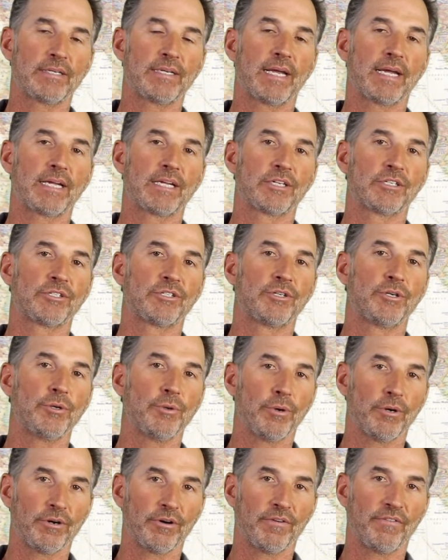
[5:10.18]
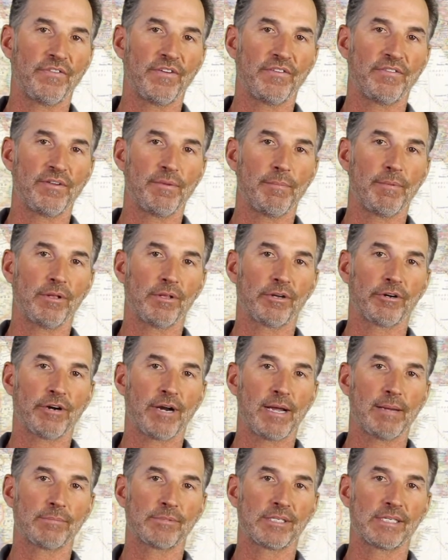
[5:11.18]
taking 250
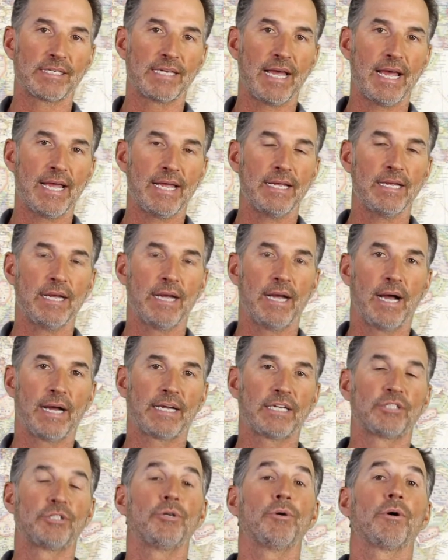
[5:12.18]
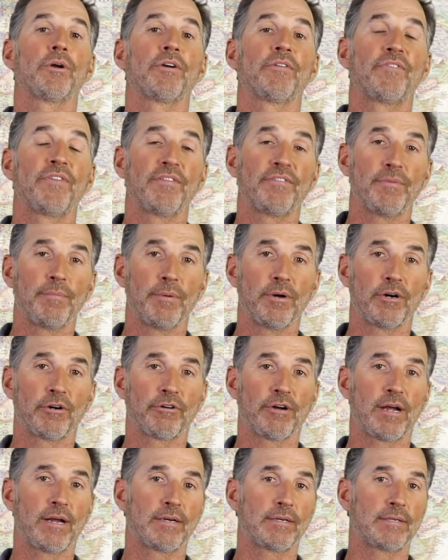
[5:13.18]
milligrams a day. I get 250
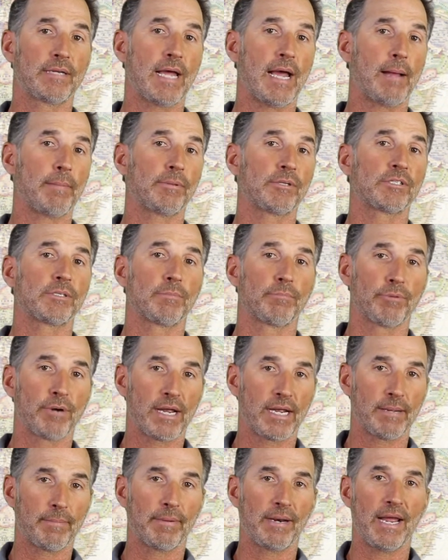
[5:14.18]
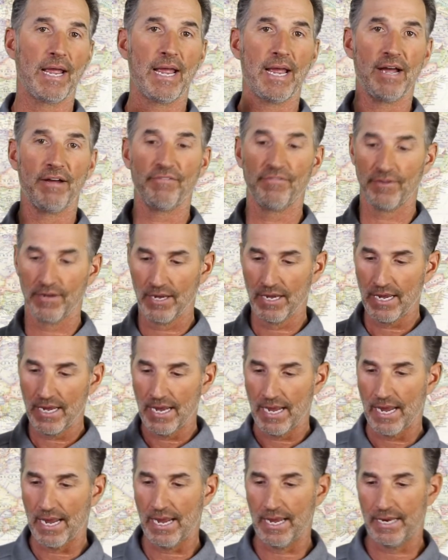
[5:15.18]
milligram tablets and break them in half,
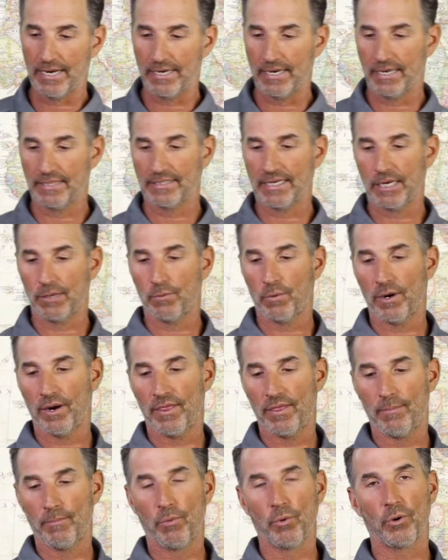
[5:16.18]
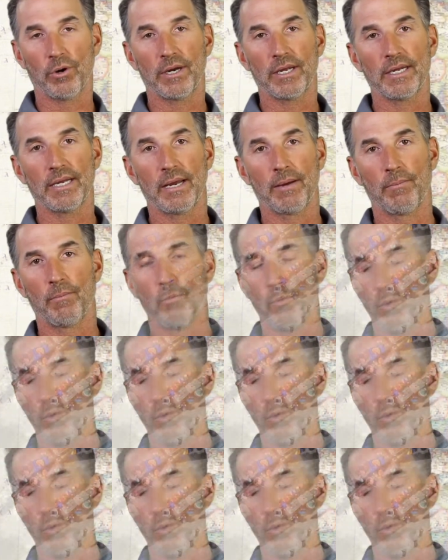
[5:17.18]
and take one in the morning and